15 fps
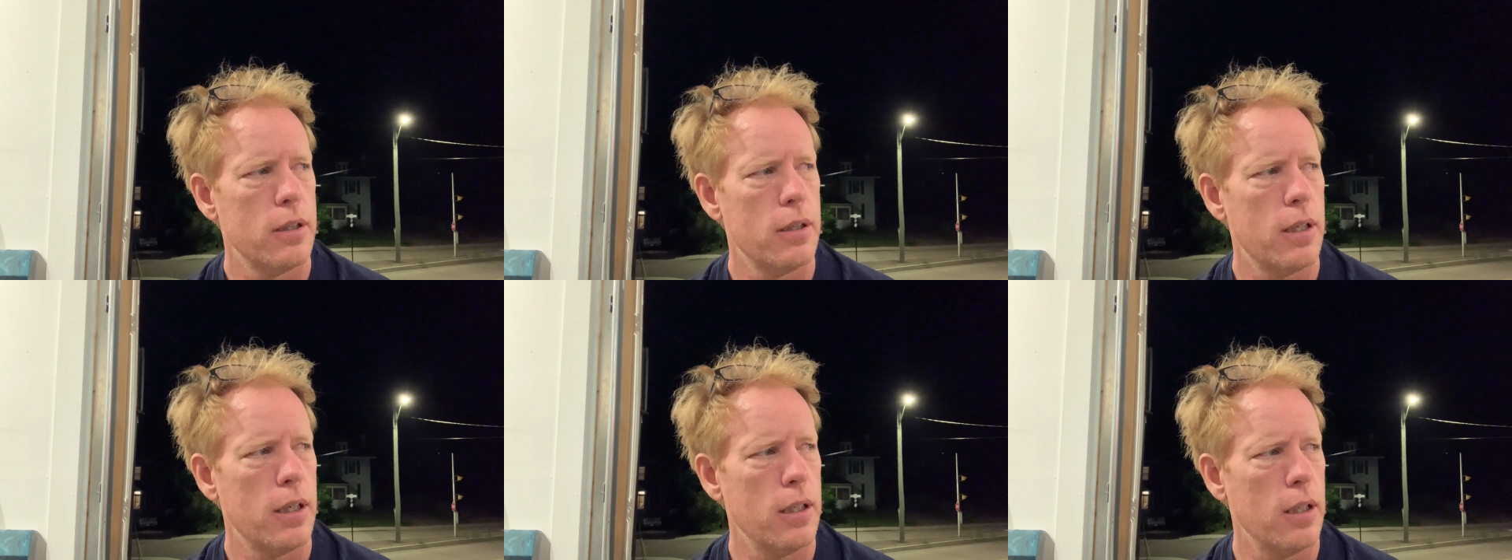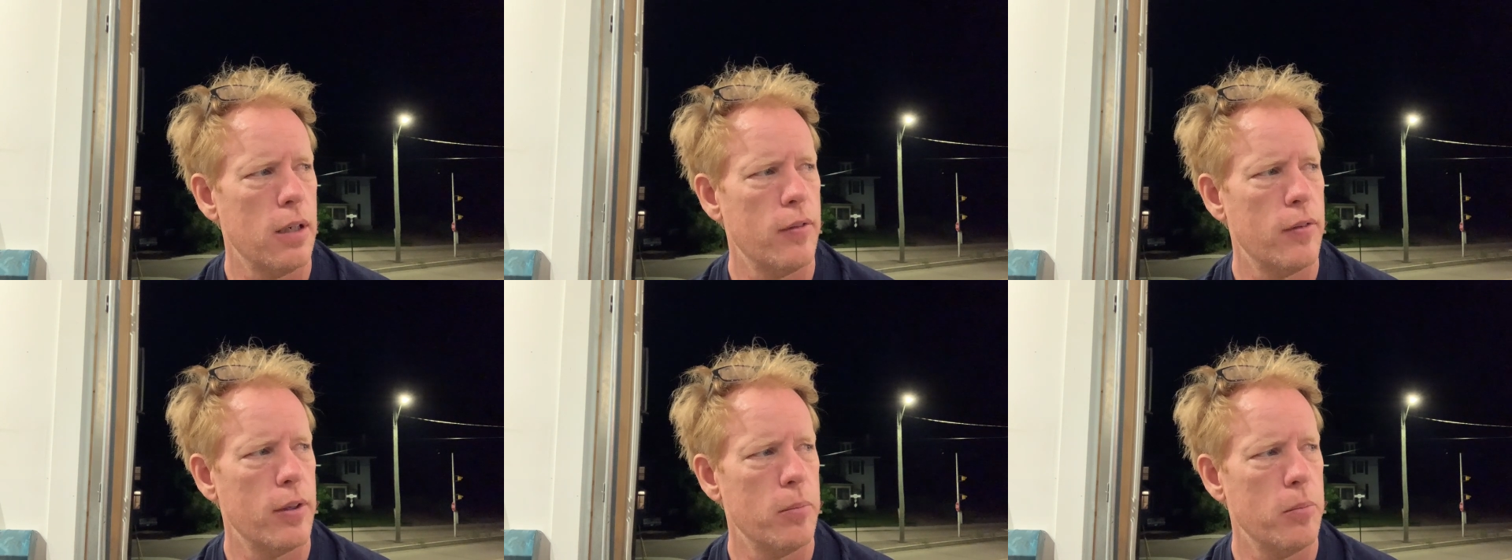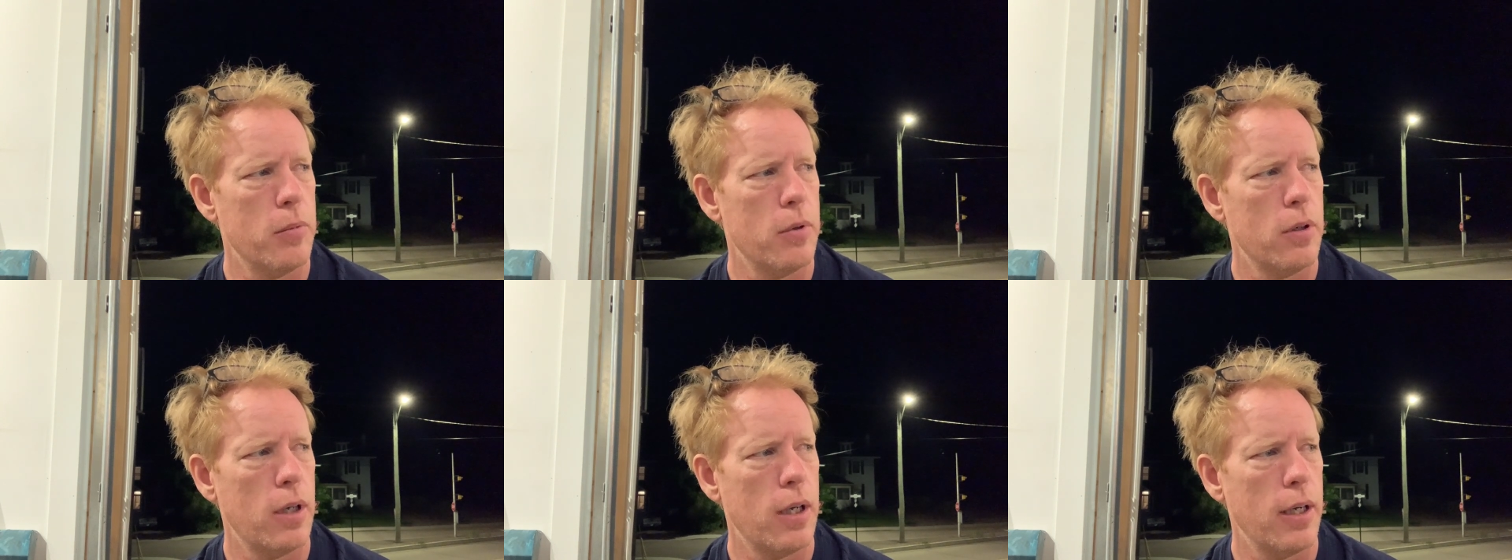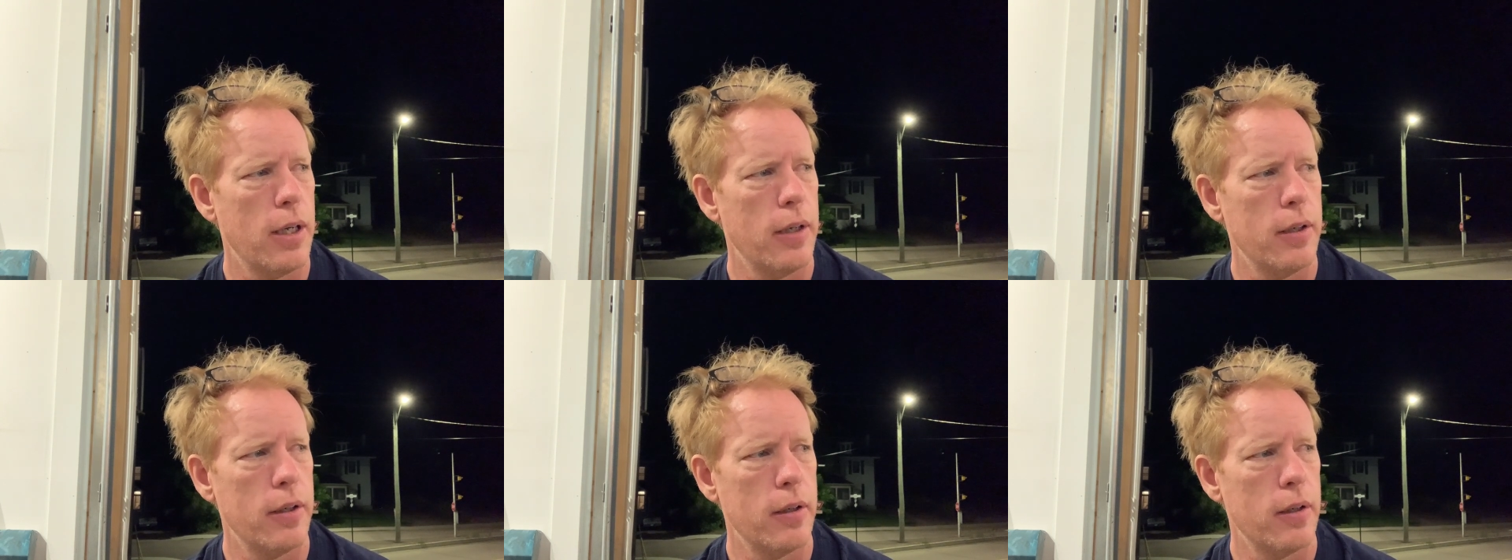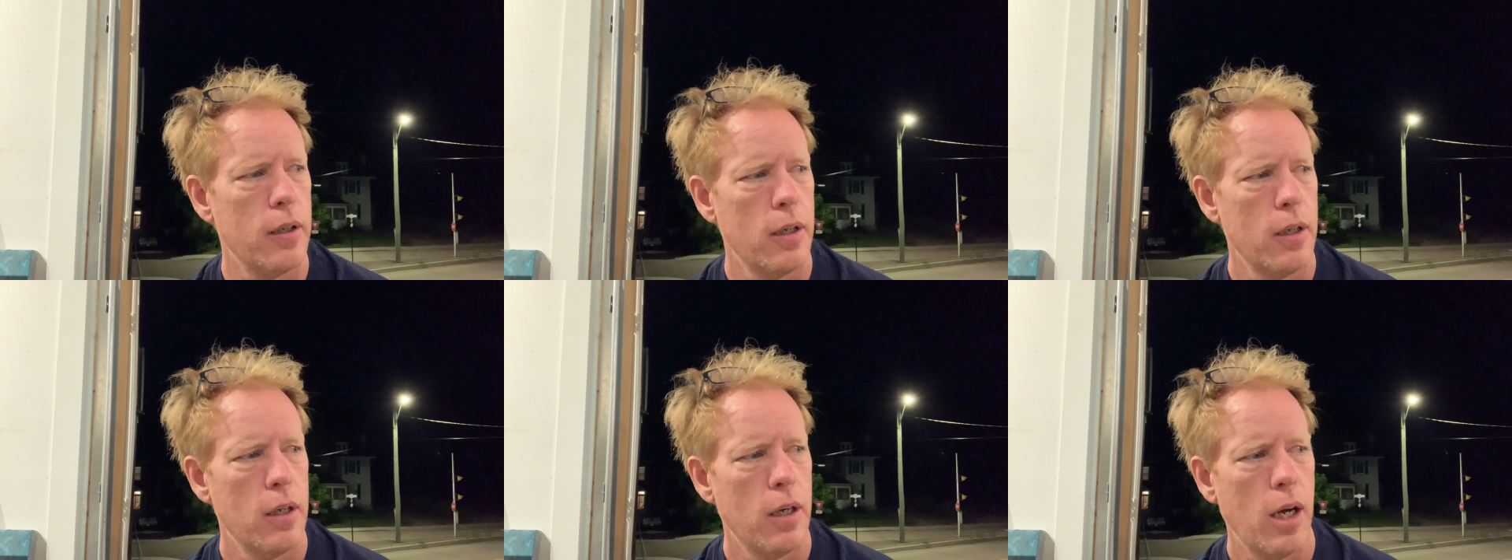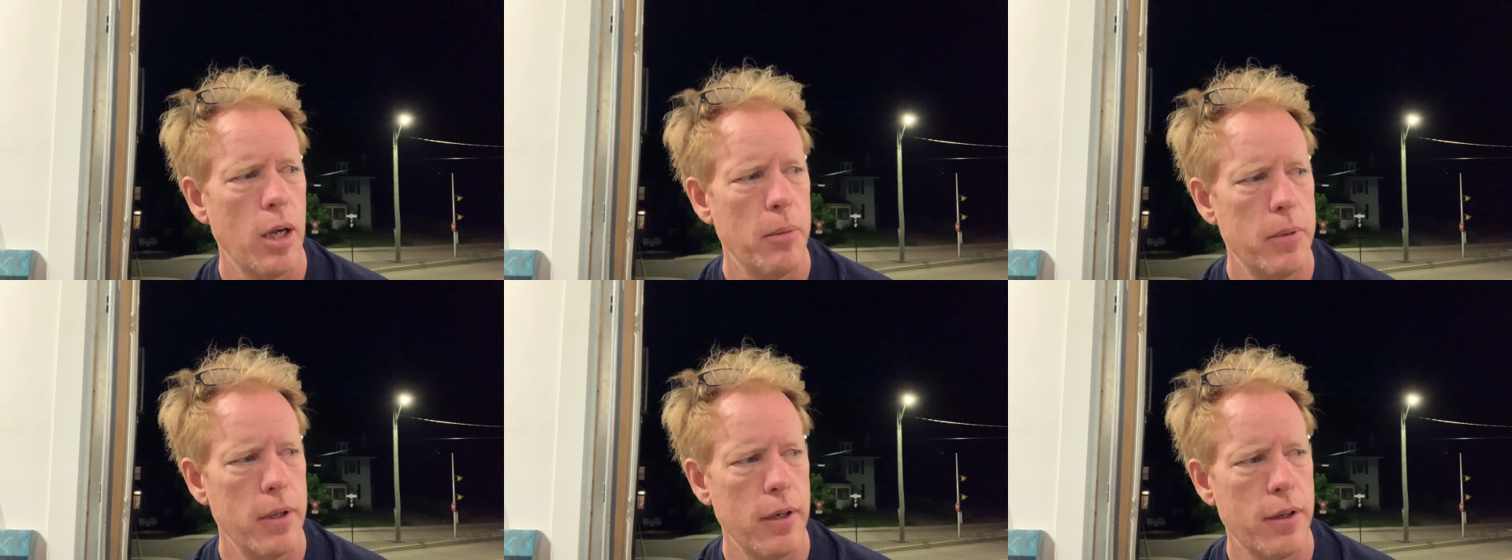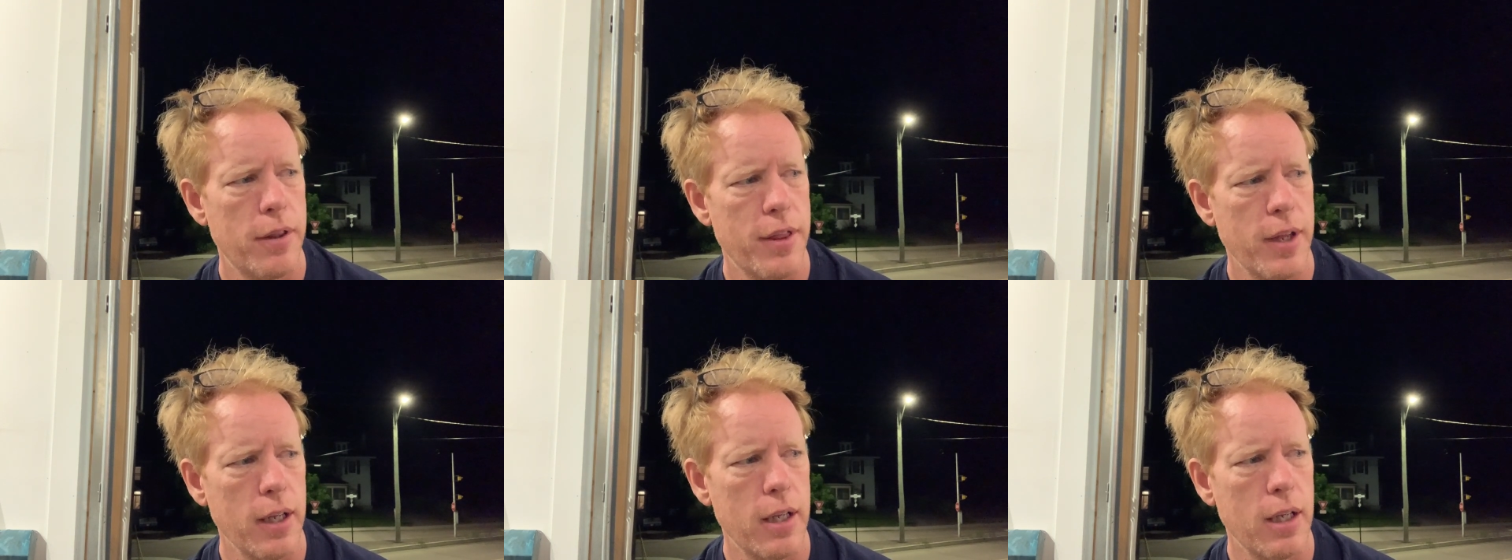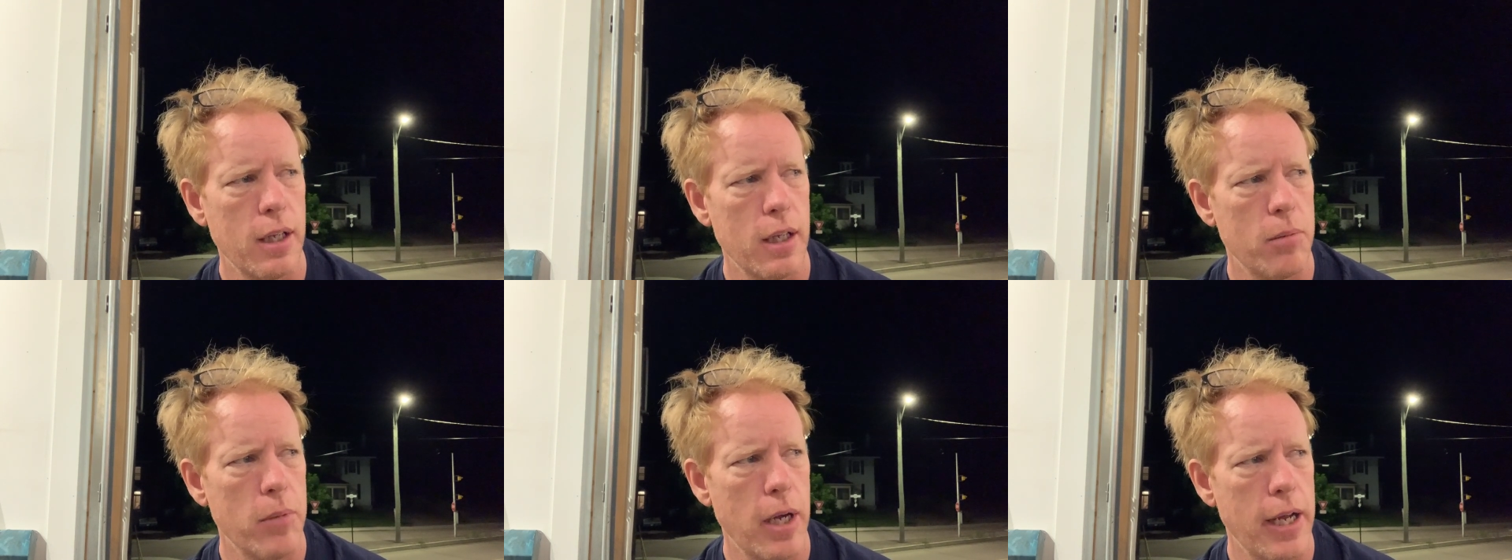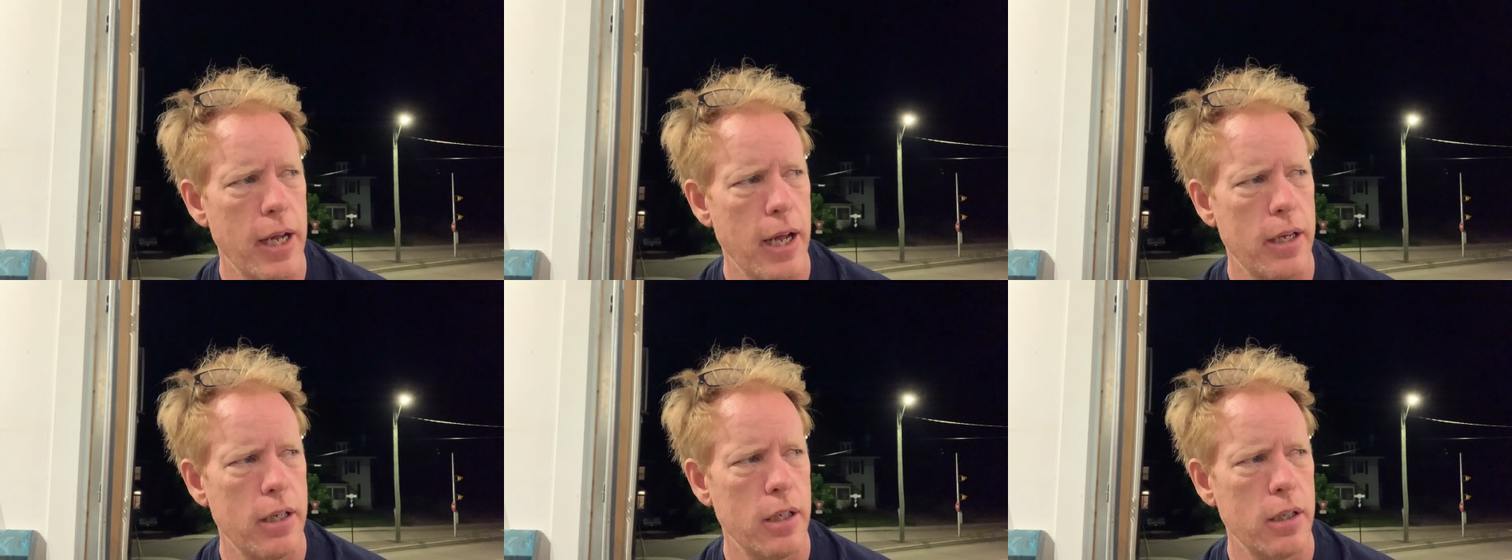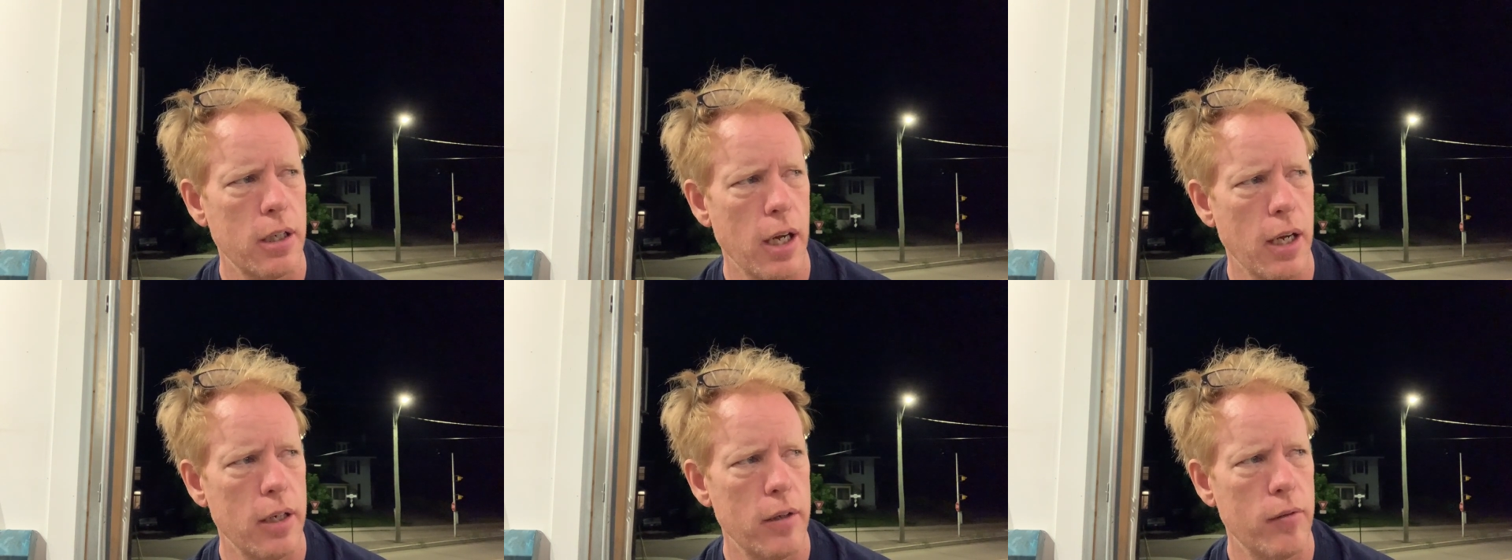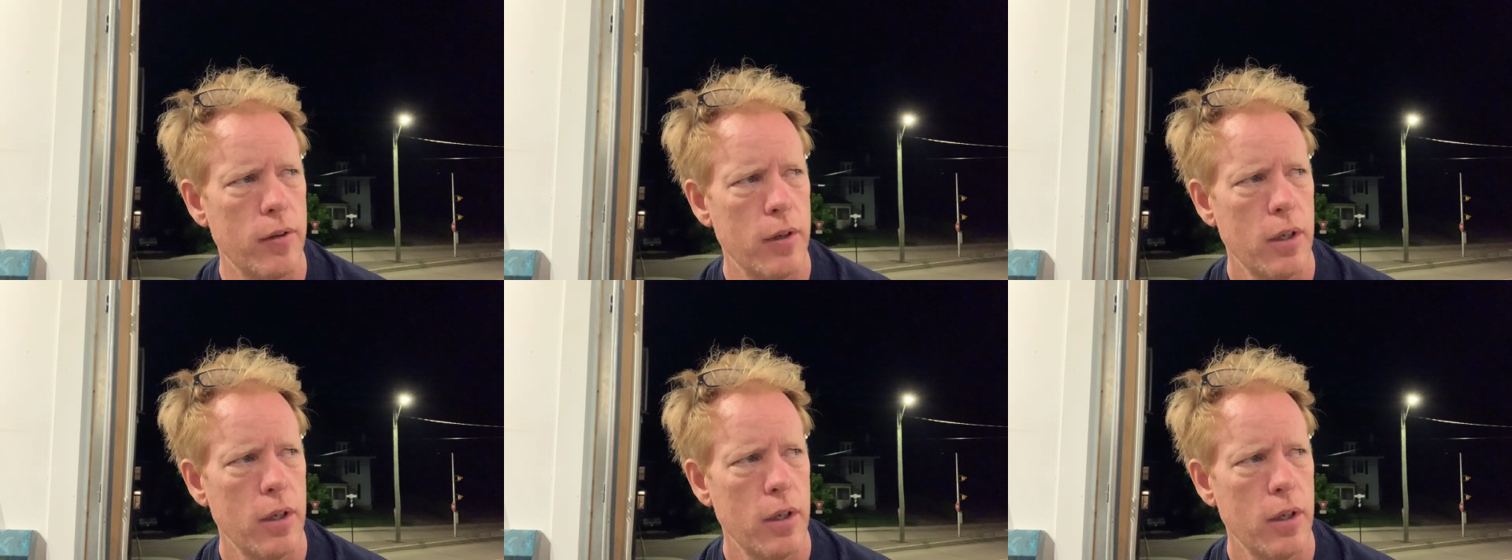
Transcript: I love them. I, I've been thinking in my head and kind of